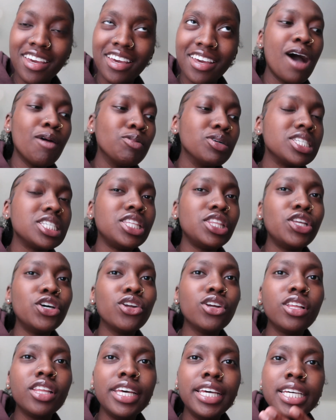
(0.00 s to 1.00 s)
I was
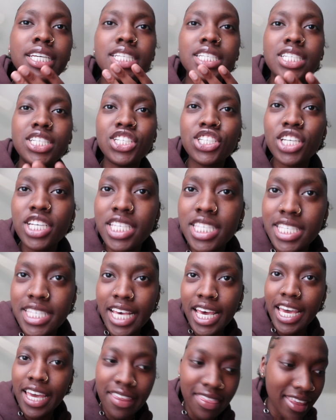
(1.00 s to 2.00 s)
literally just
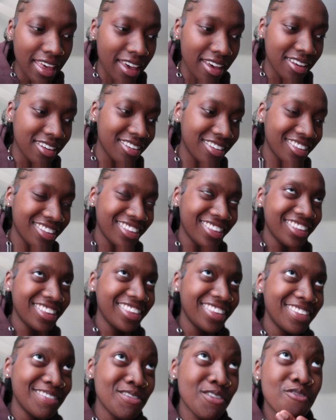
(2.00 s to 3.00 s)
saying that
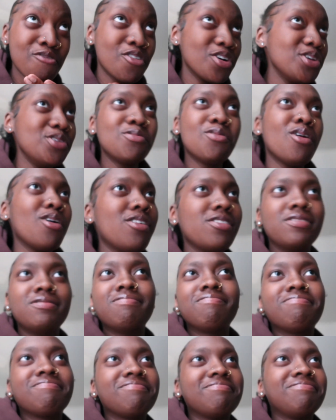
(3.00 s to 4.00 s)
before you called.
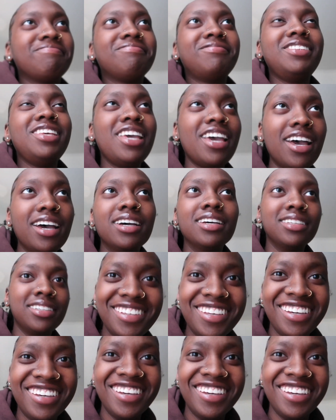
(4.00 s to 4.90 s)
Well, Yes.